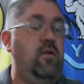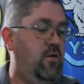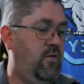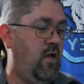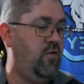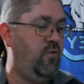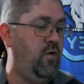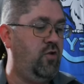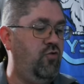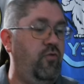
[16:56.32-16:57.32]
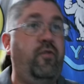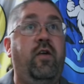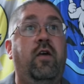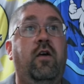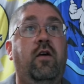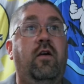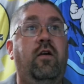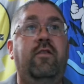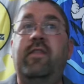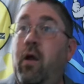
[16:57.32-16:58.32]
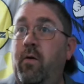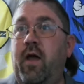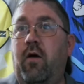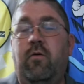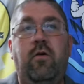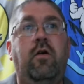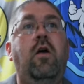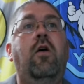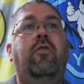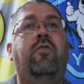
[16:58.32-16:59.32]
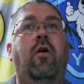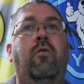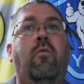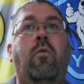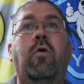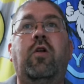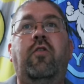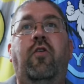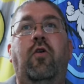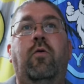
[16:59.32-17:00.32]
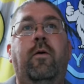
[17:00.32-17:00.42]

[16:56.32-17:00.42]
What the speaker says: I'll just do a Control C. There we go. So what we're going to do,